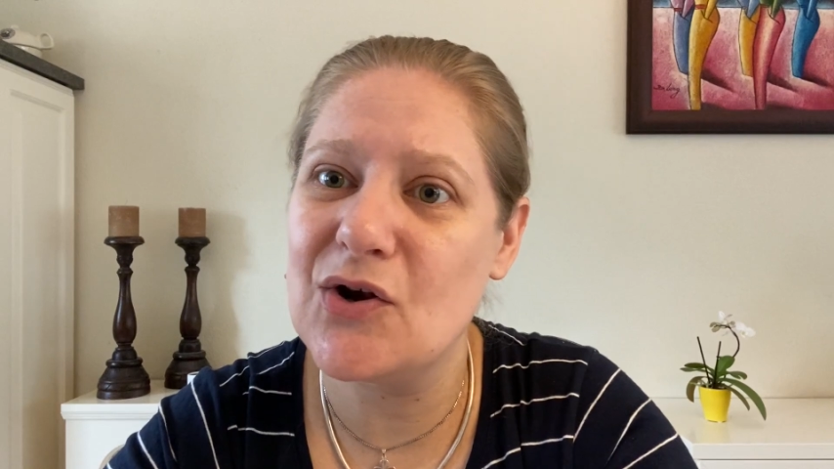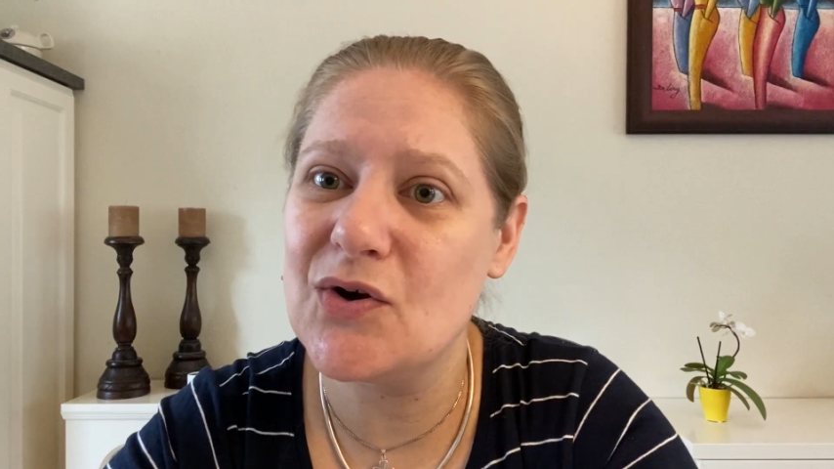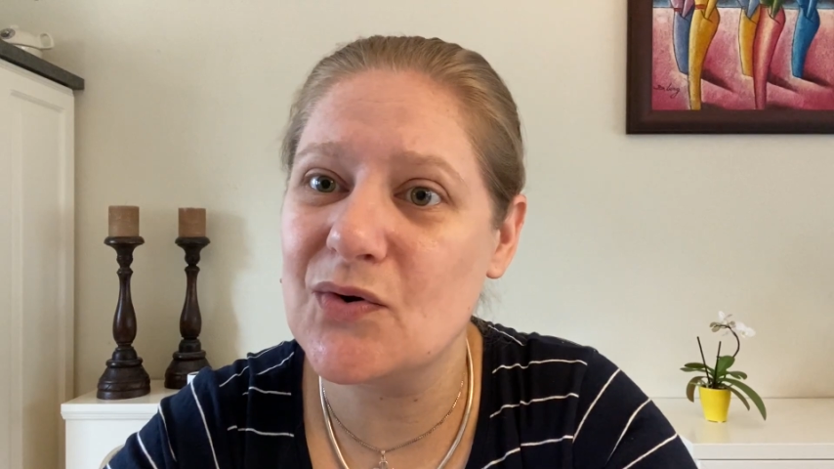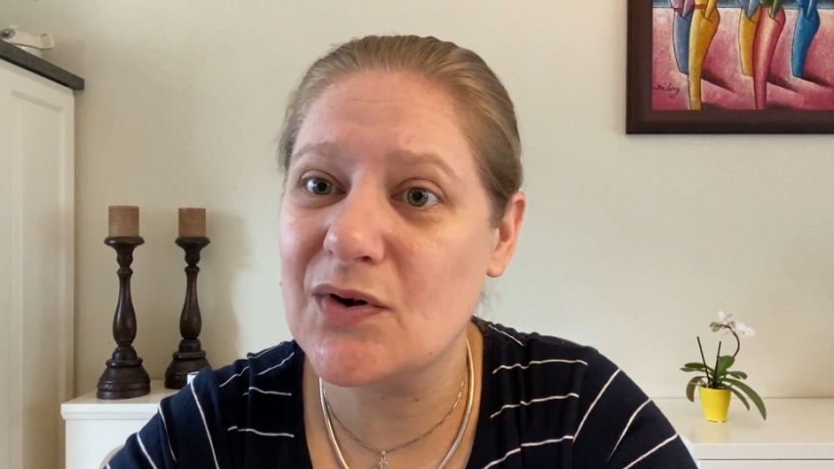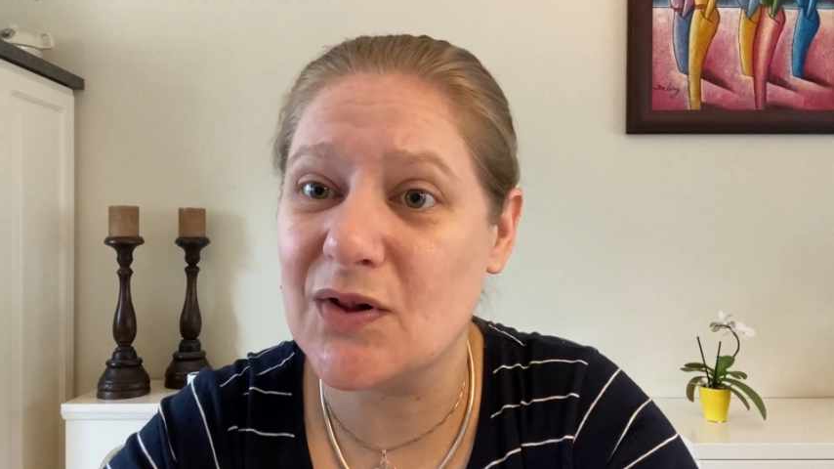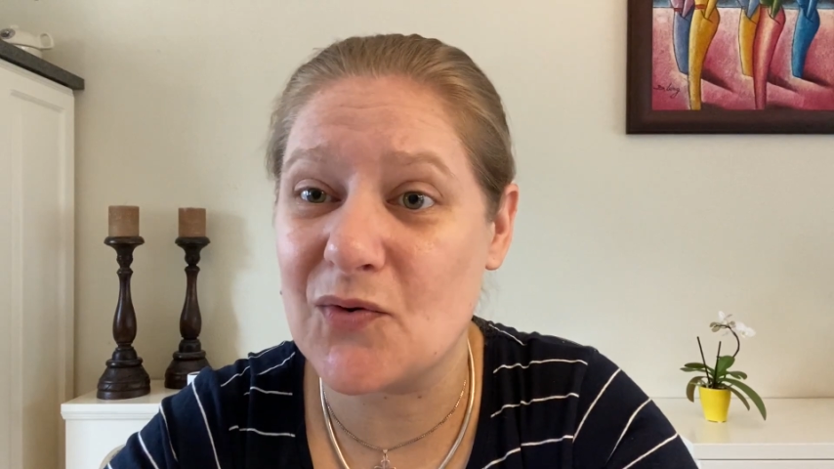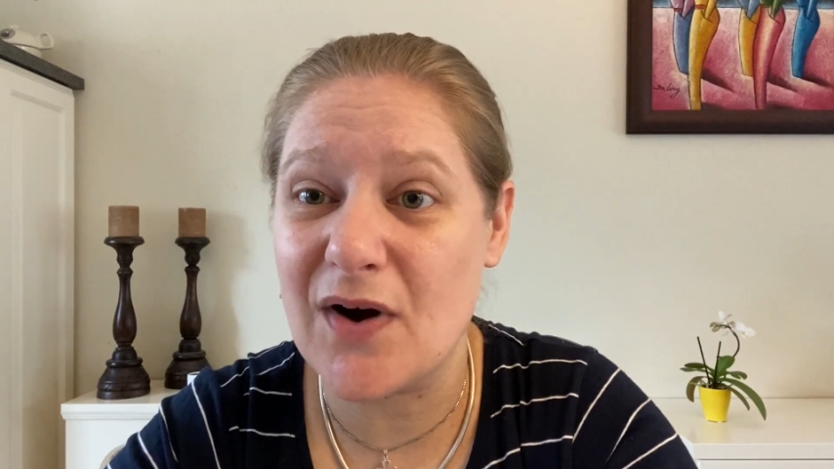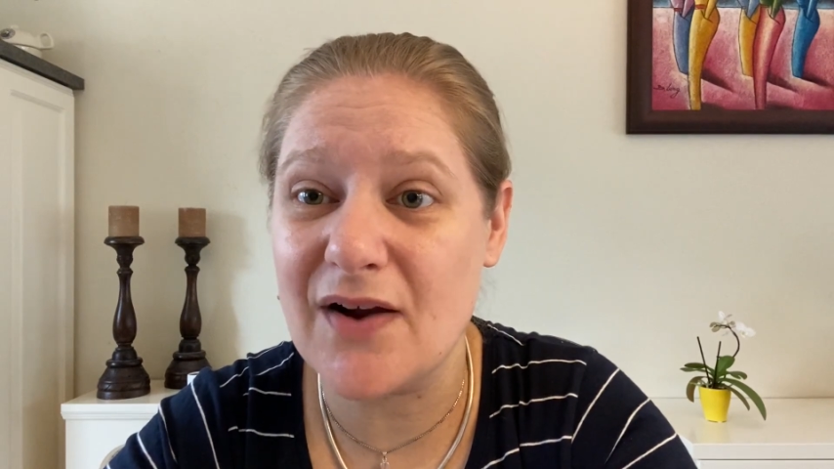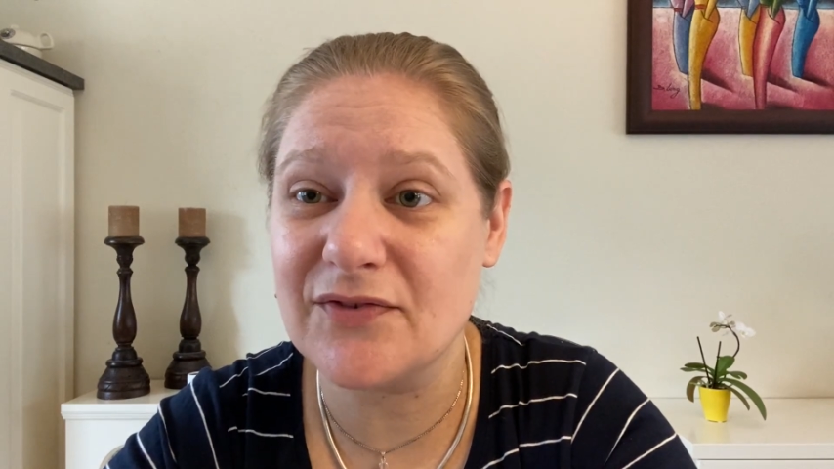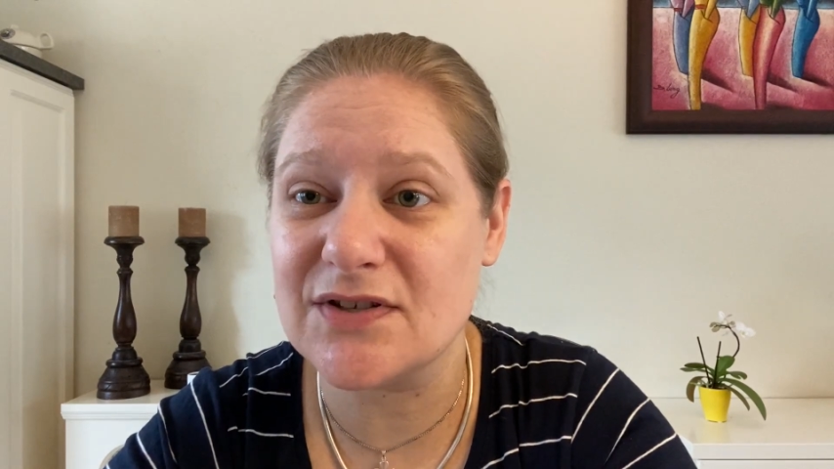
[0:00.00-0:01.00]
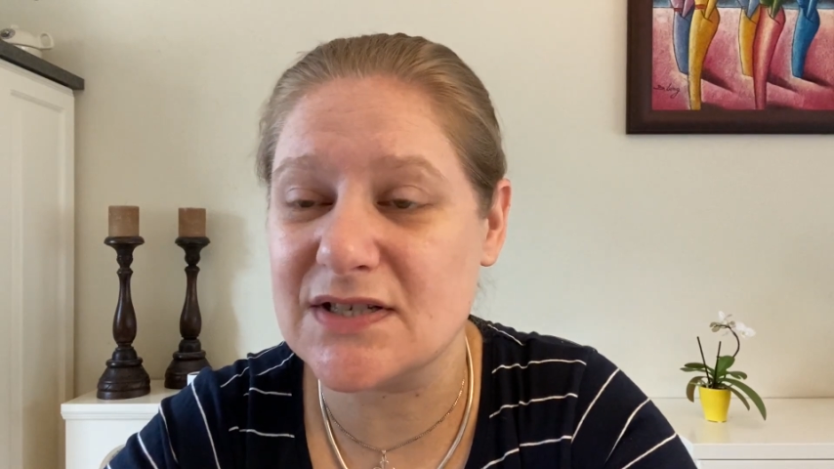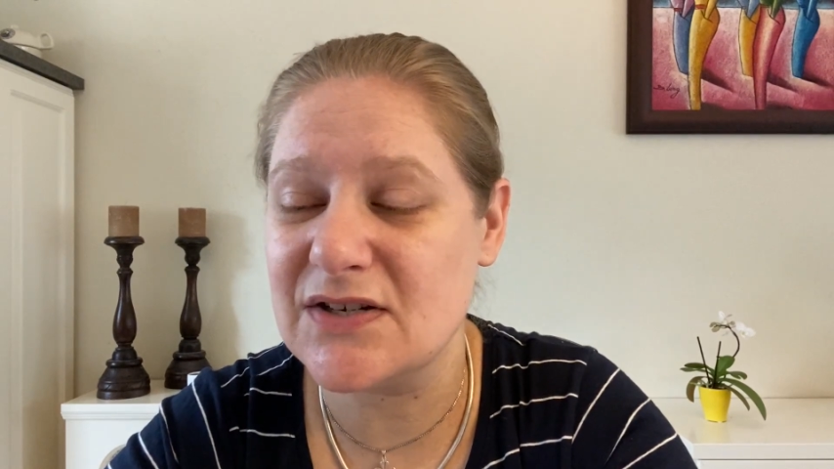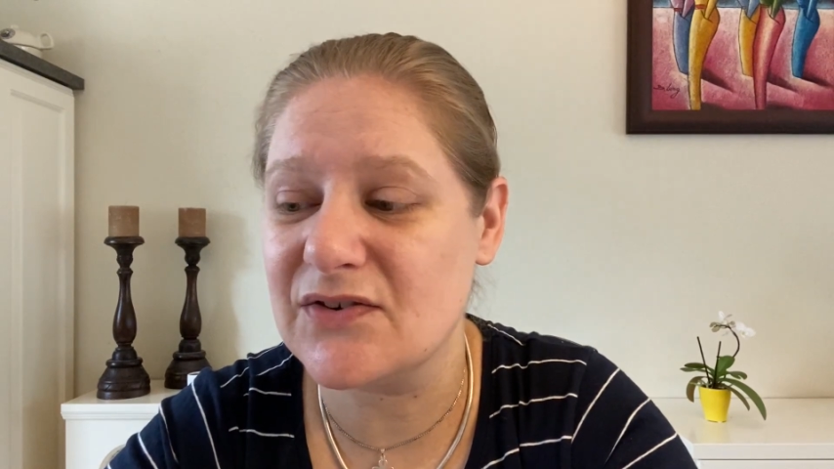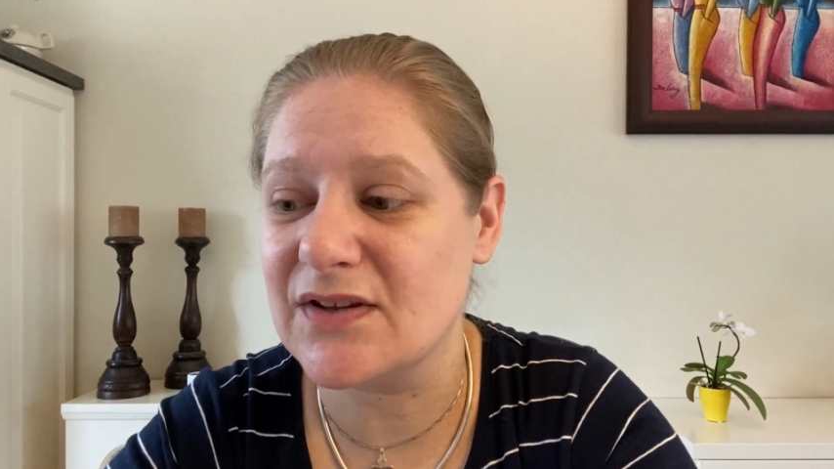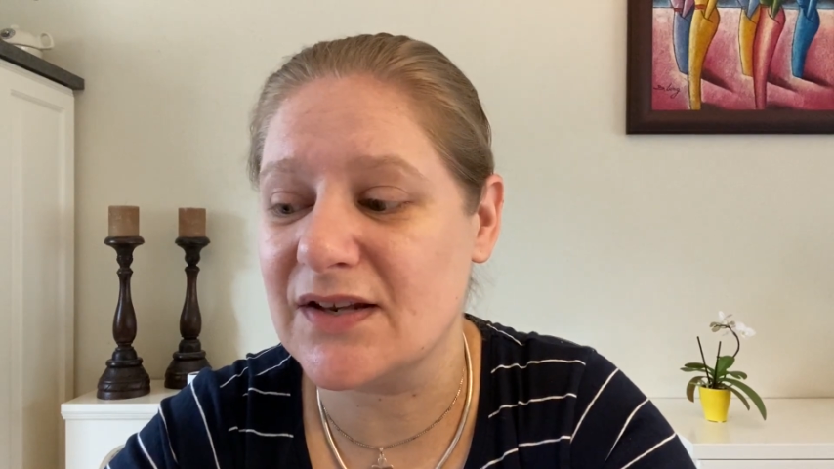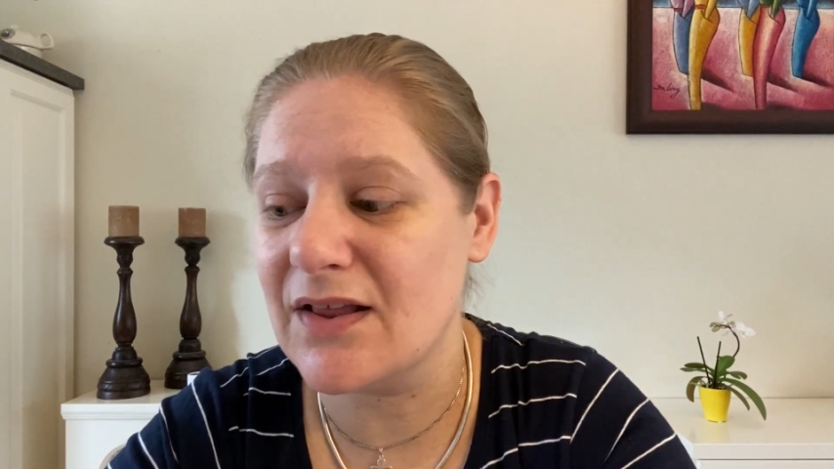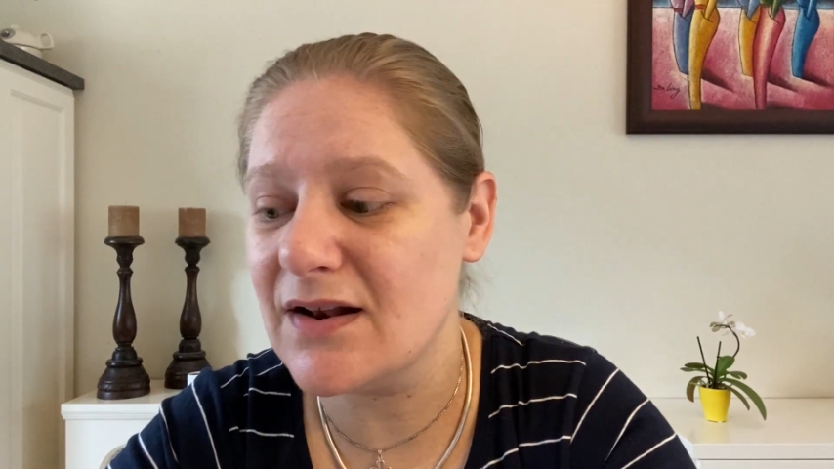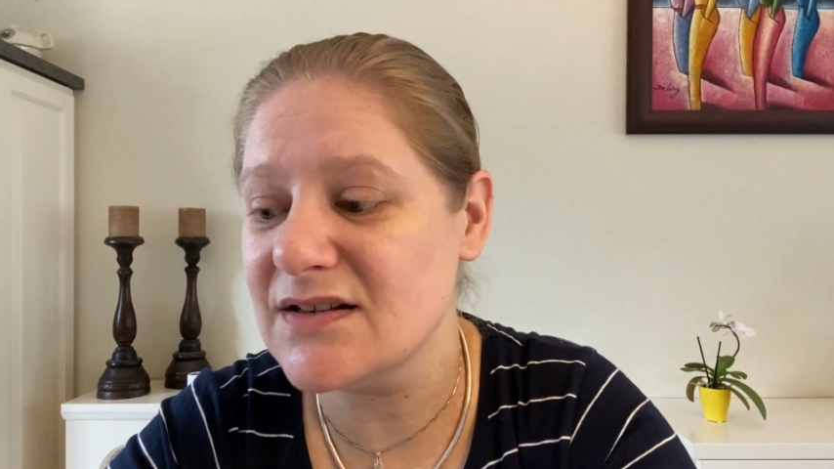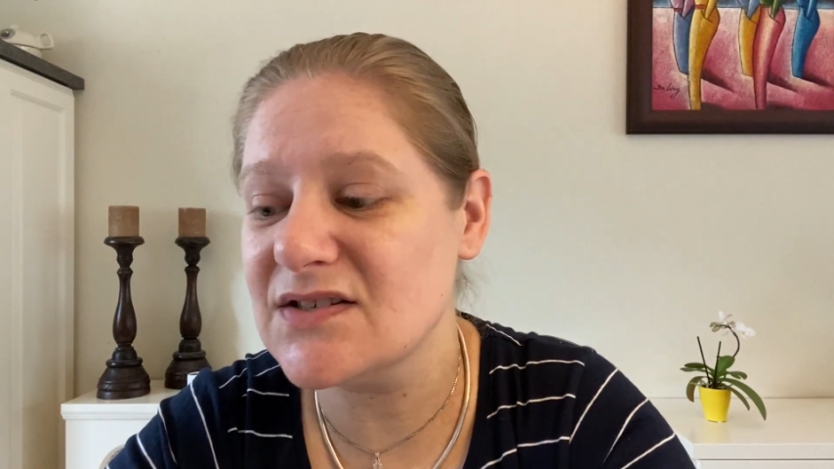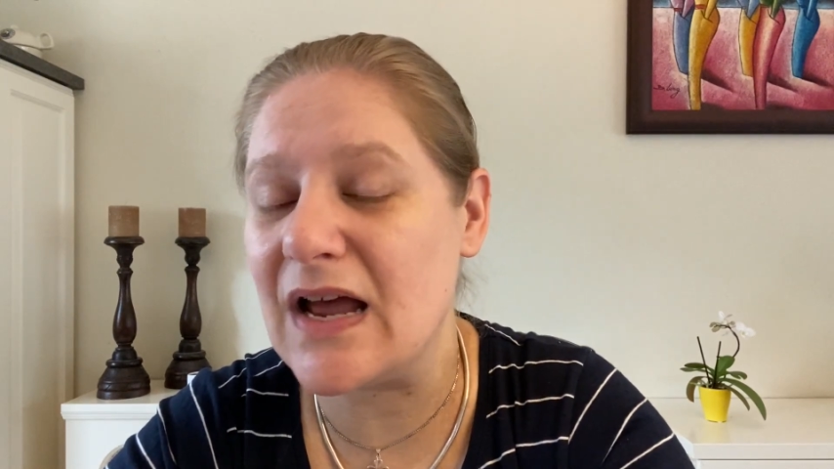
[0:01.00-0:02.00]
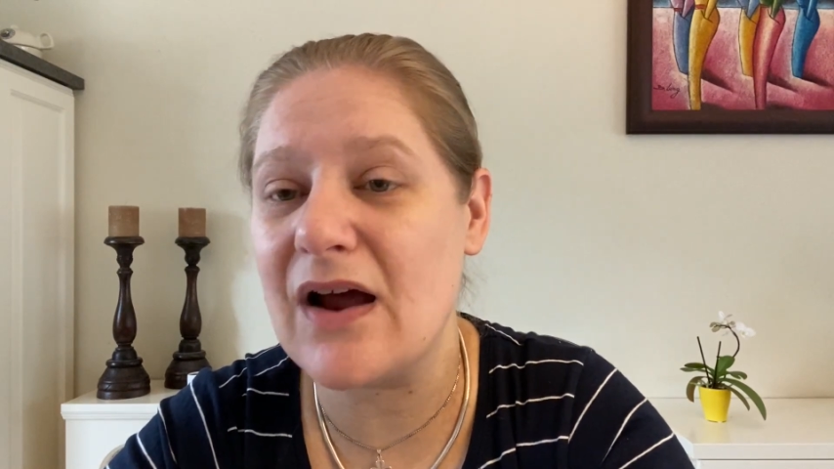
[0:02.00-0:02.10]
local crafters here in the Netherlands